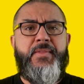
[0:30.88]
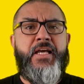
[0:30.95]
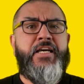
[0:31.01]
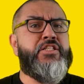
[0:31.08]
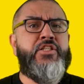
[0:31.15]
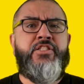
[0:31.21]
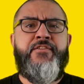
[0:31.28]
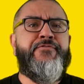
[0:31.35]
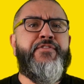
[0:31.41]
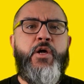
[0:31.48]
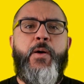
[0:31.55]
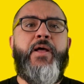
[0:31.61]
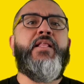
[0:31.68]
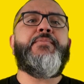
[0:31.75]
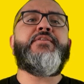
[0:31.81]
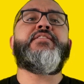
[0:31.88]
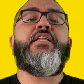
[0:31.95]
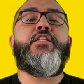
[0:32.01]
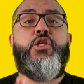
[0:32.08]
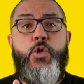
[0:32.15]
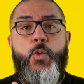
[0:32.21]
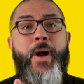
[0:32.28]
It's just a few elements
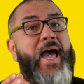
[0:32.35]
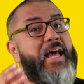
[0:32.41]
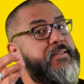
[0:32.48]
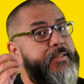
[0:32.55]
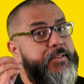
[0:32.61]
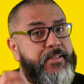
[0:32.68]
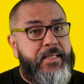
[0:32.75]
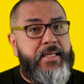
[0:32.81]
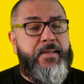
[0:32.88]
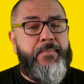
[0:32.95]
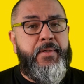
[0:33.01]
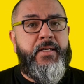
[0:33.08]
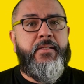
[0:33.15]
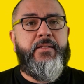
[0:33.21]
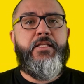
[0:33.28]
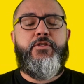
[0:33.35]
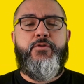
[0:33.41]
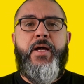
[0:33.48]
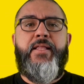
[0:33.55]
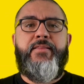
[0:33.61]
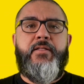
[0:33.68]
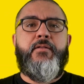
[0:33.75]
that you, as a team, need to
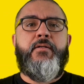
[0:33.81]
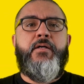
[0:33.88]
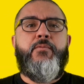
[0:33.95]
handle.